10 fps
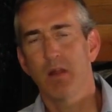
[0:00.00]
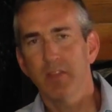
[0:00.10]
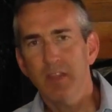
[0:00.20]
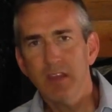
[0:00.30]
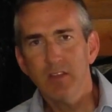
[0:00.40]

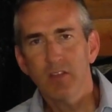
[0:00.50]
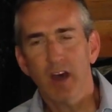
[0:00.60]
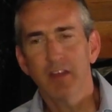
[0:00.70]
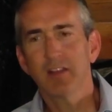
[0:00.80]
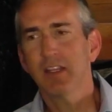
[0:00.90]
these
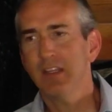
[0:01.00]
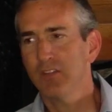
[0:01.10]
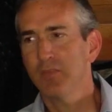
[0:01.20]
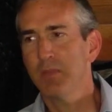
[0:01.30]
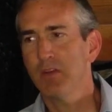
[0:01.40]
unclean
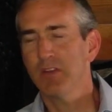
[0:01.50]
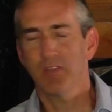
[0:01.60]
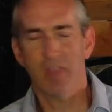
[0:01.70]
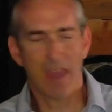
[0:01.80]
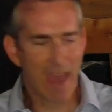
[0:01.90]
spirits,
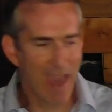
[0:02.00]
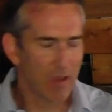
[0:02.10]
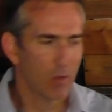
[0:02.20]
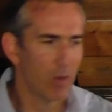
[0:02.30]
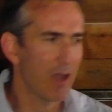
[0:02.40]
they
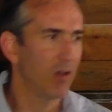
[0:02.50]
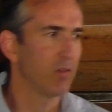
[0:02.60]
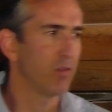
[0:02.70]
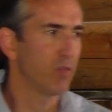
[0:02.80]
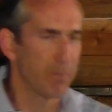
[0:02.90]
hang
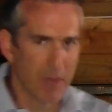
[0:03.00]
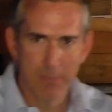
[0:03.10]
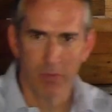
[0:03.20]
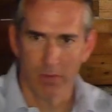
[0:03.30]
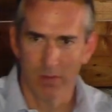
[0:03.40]
around the
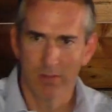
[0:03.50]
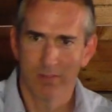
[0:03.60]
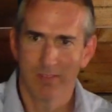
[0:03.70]
people,